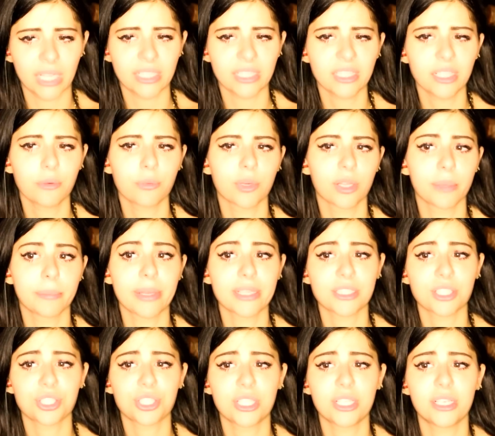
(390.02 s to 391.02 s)
I think the real
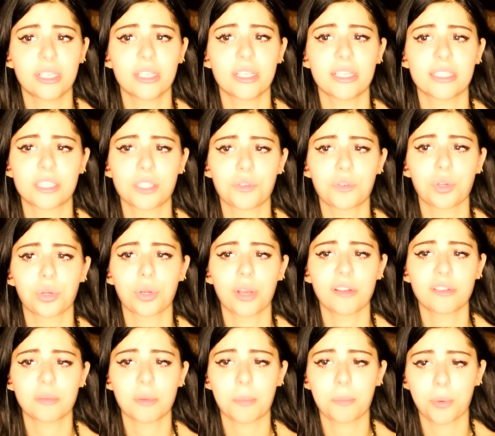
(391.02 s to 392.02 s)
message here is you don't
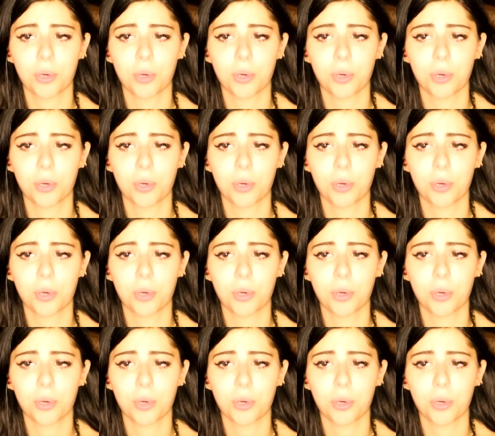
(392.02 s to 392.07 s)
have to be